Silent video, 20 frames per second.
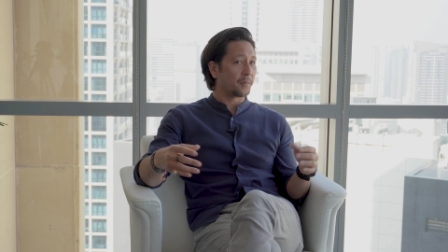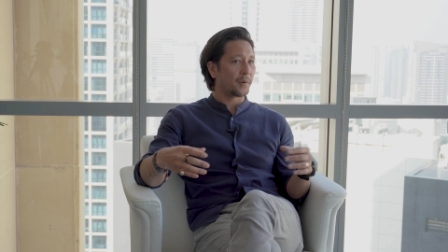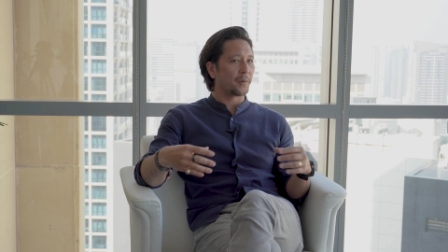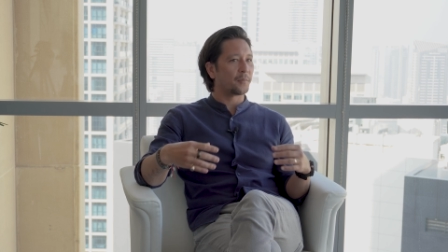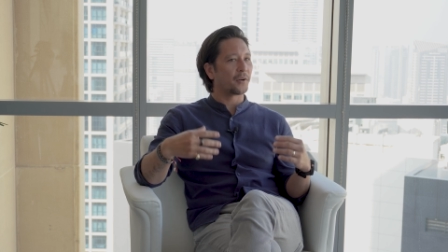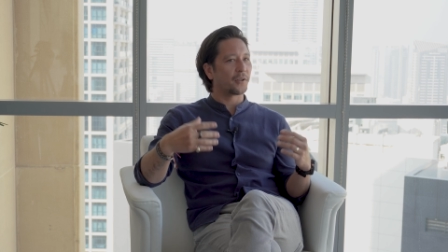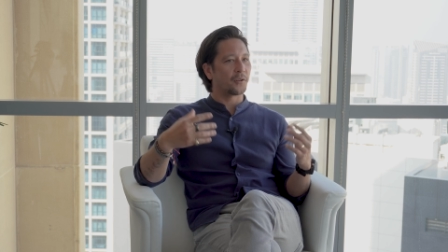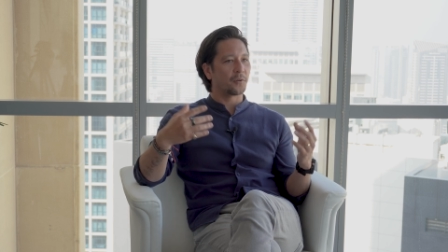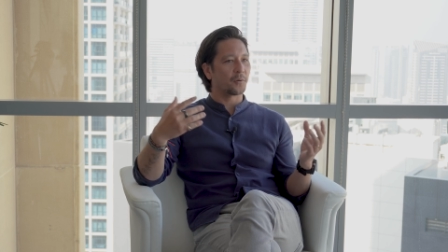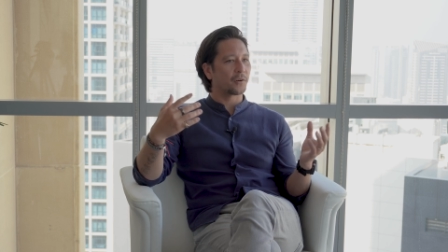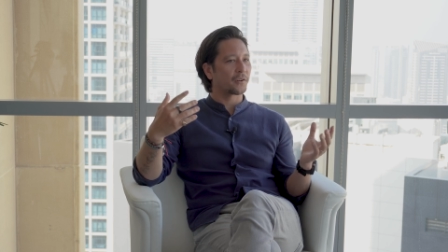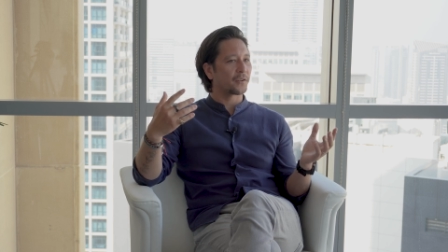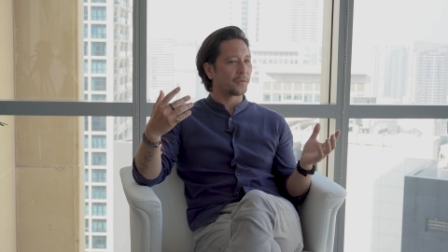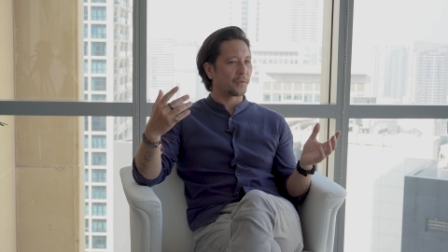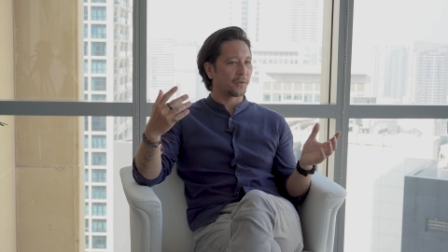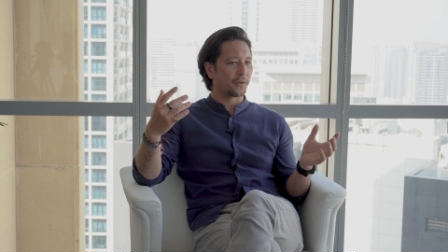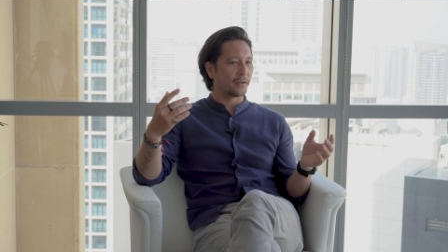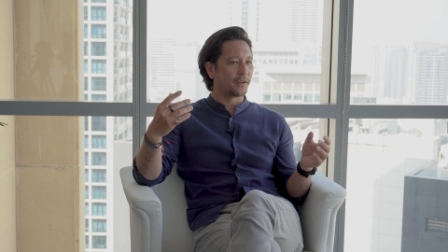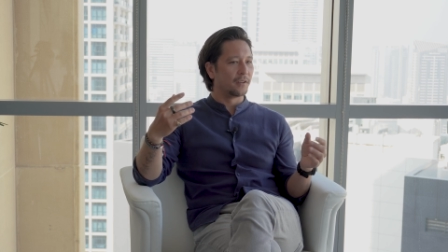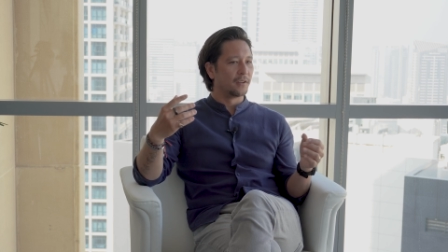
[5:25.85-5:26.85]
My brother works
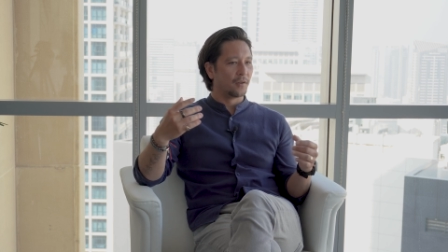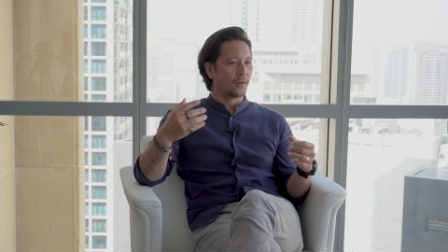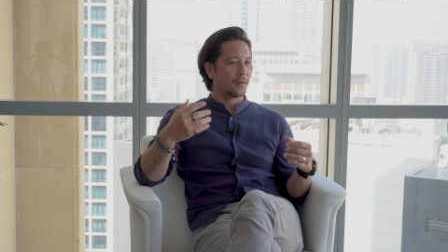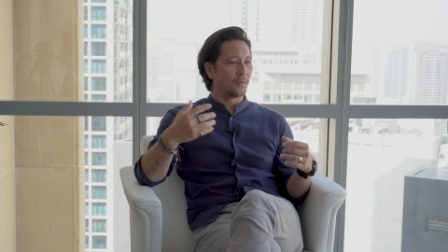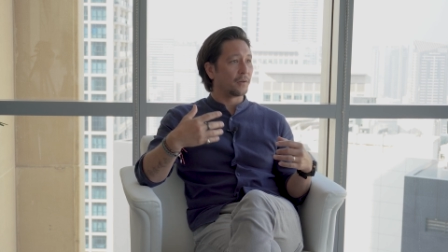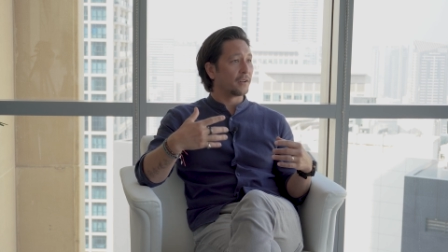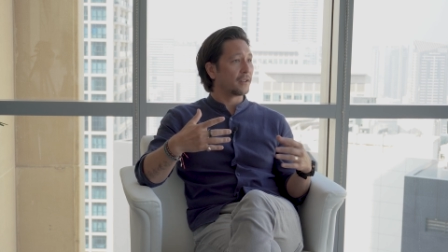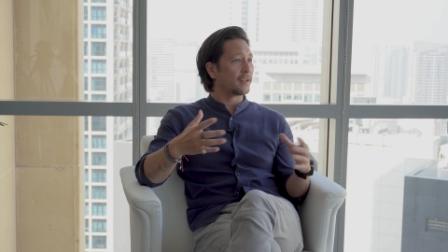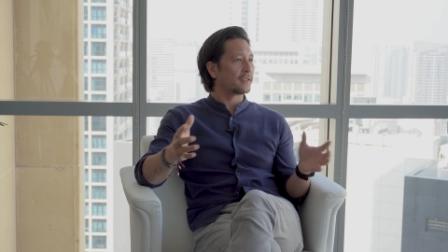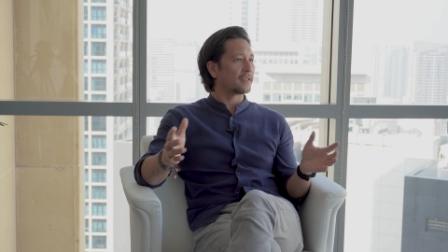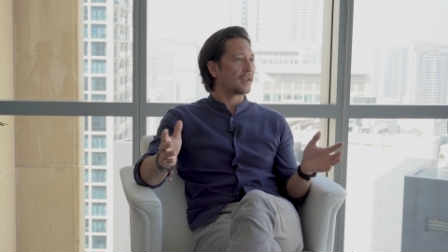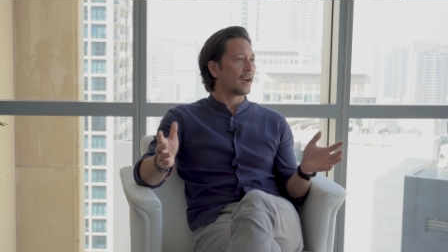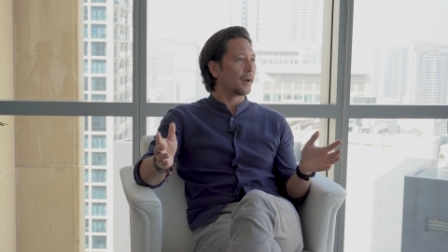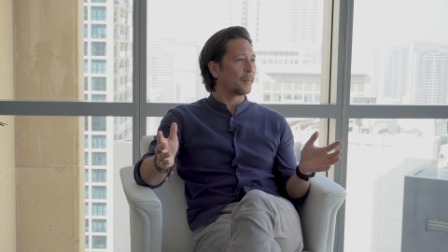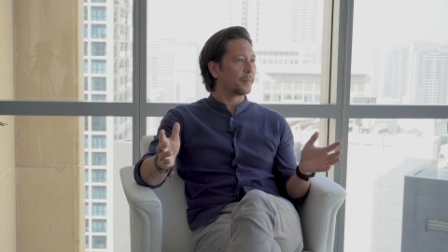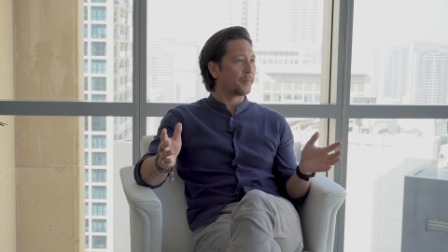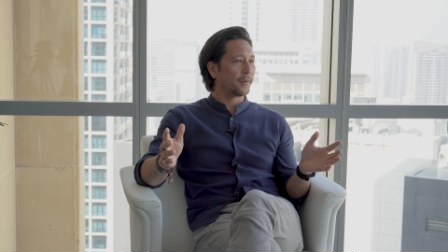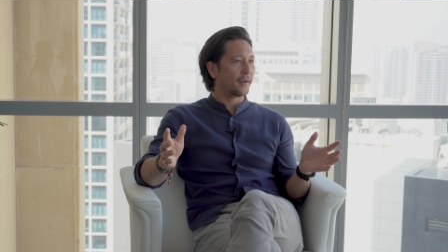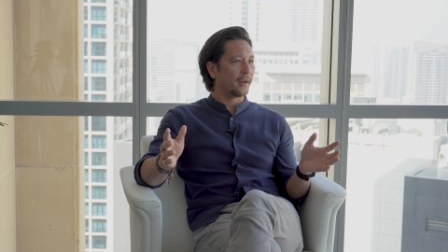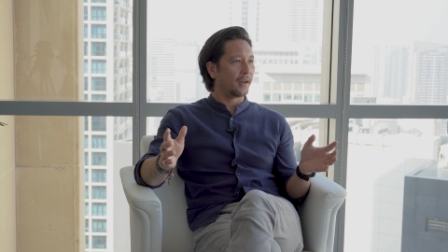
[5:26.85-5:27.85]
for one of the
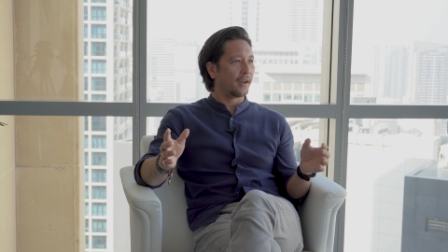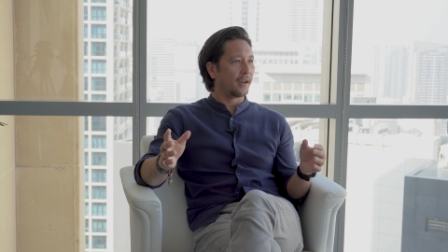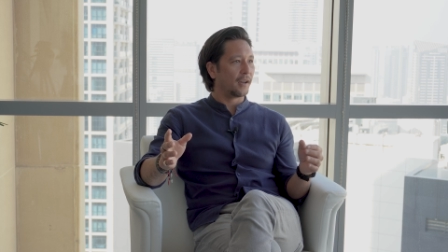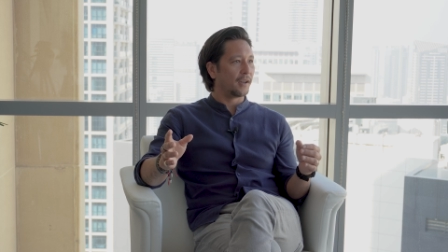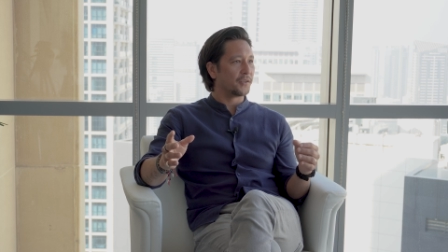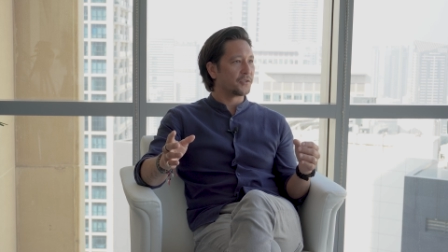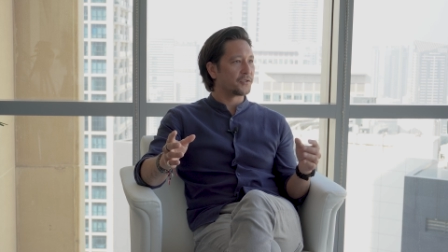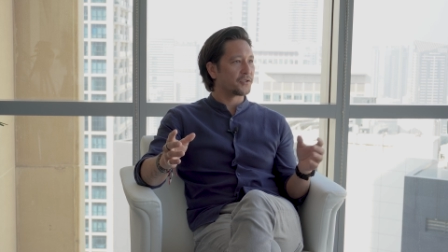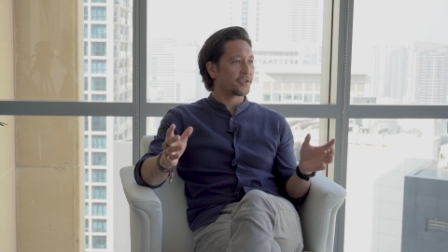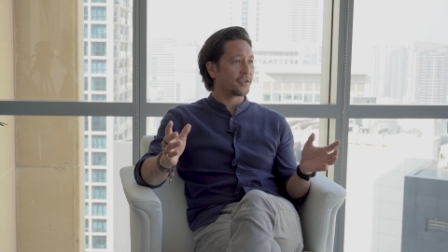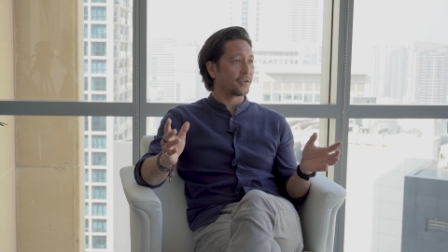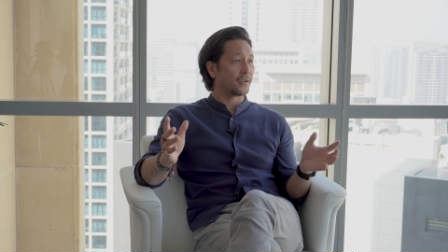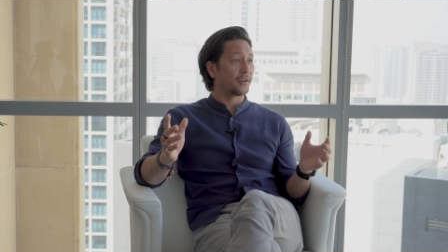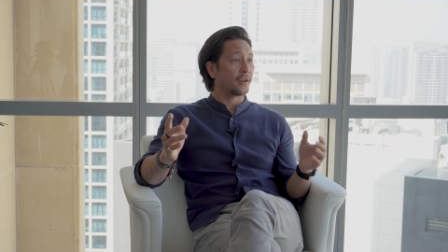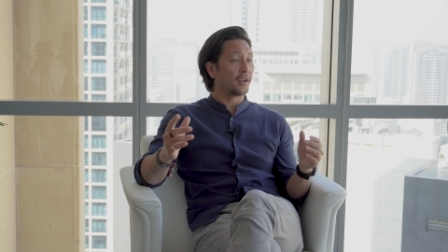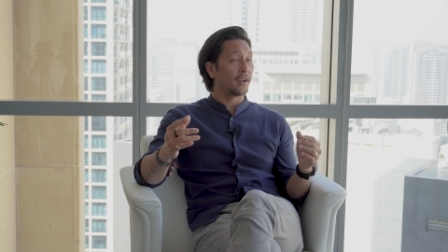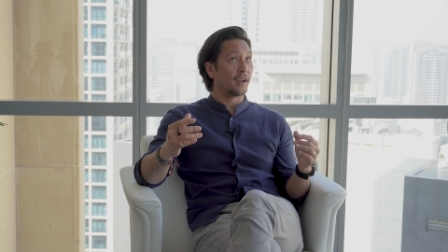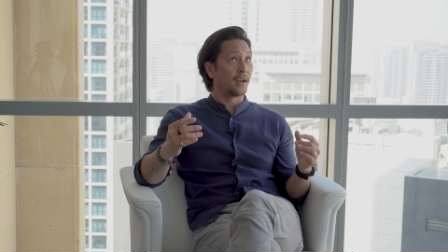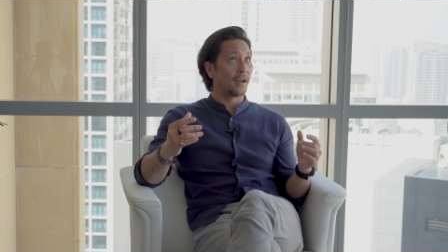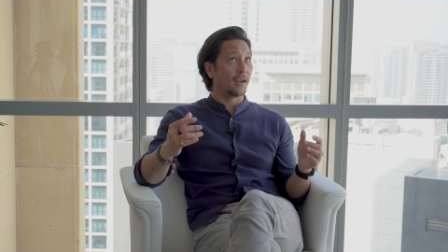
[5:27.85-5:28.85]
top uh,
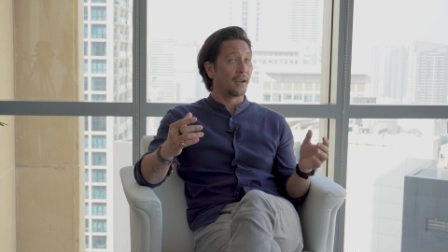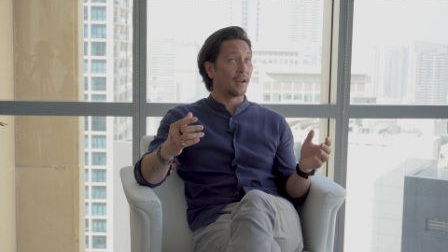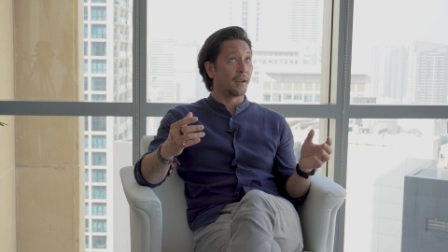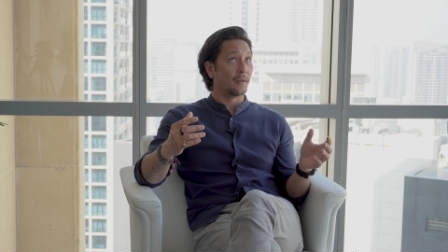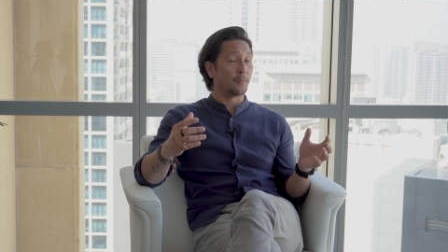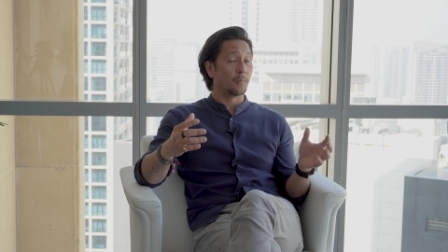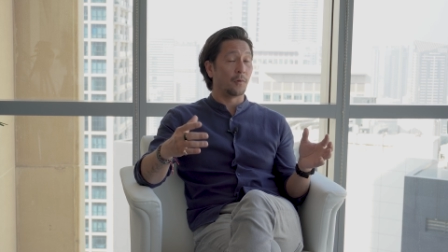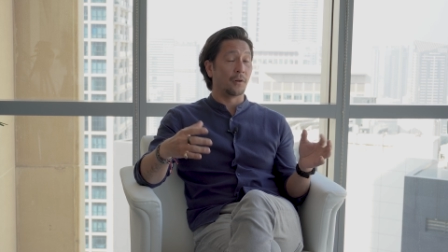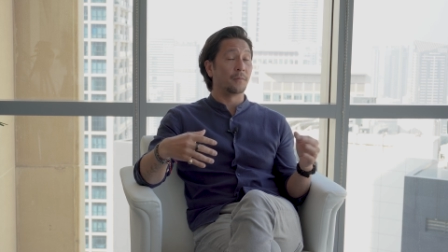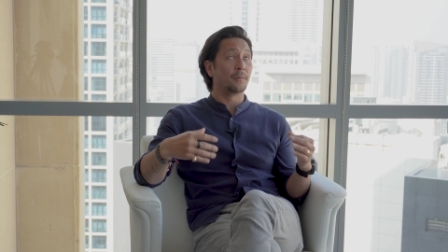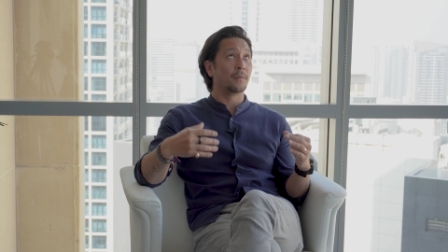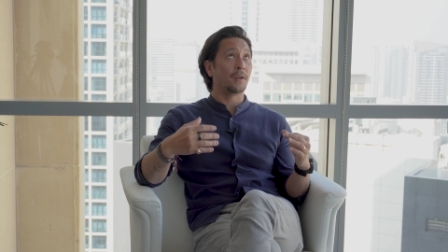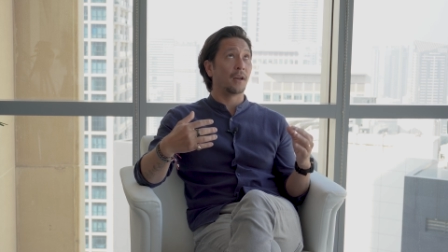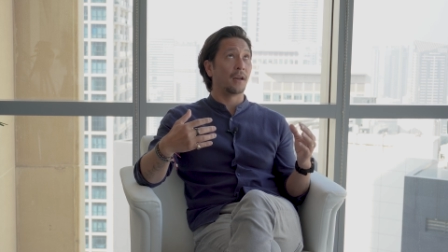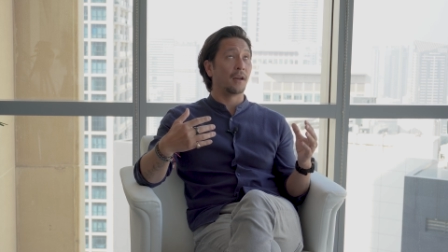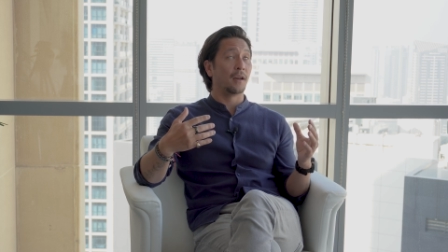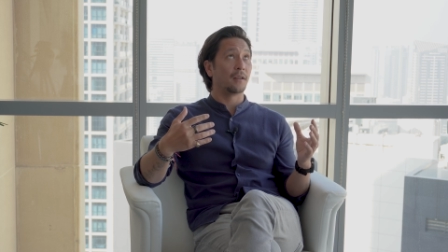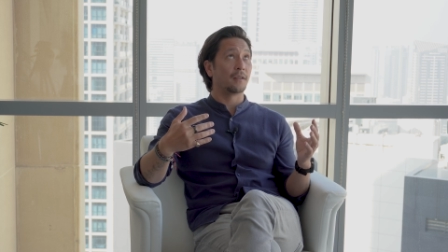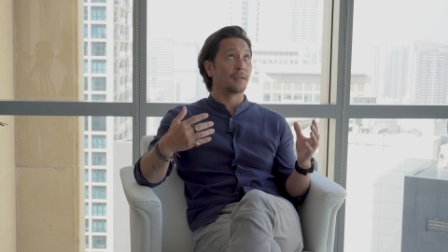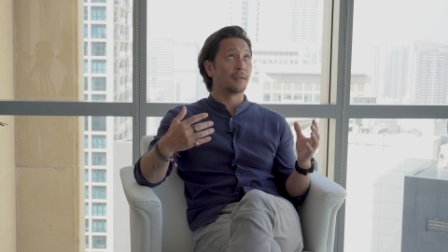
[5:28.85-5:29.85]
insure, uh, well,
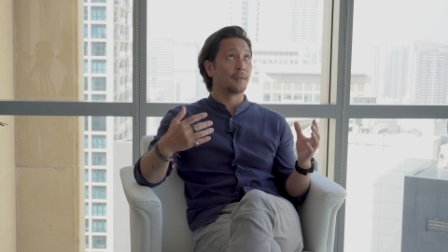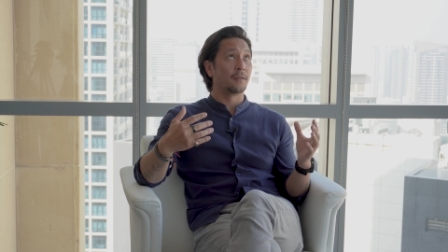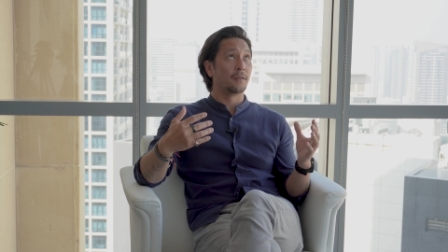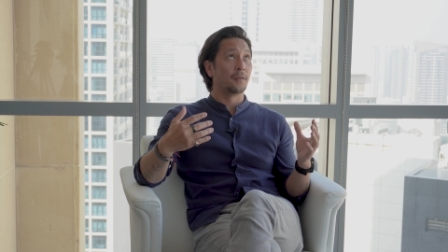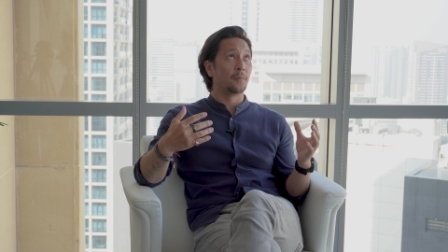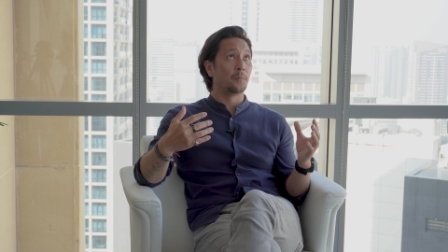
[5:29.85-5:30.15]
uh,